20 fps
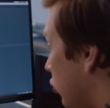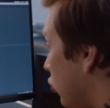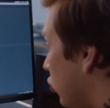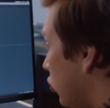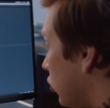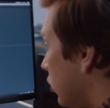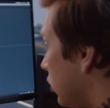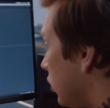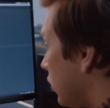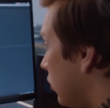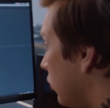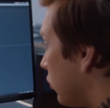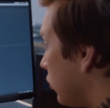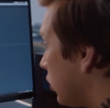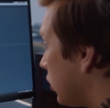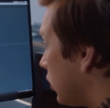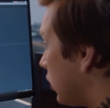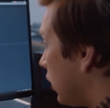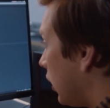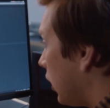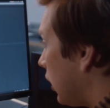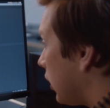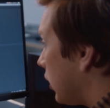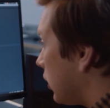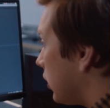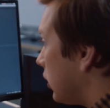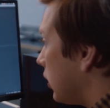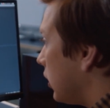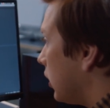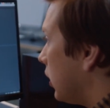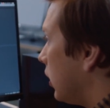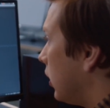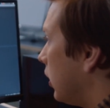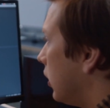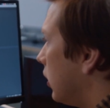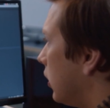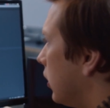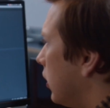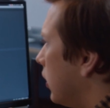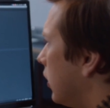the real risks,
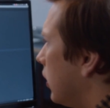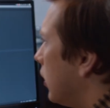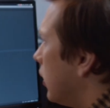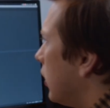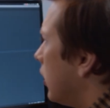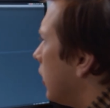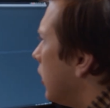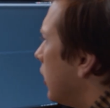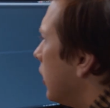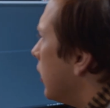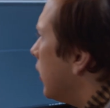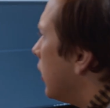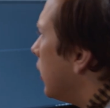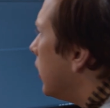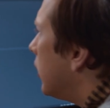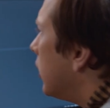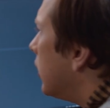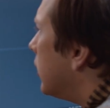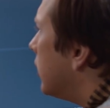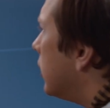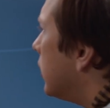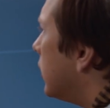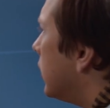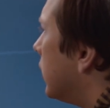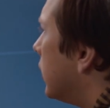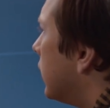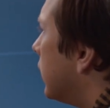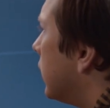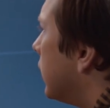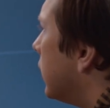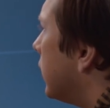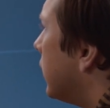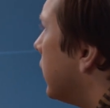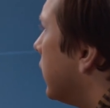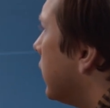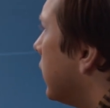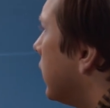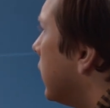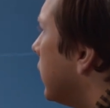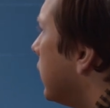study the breaches,
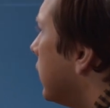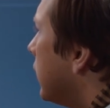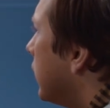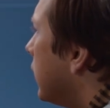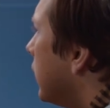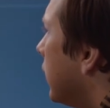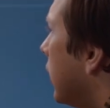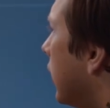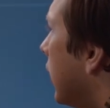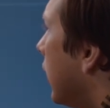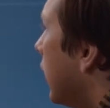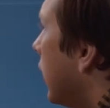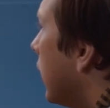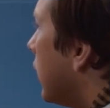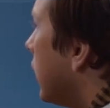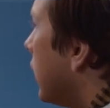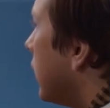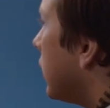run everything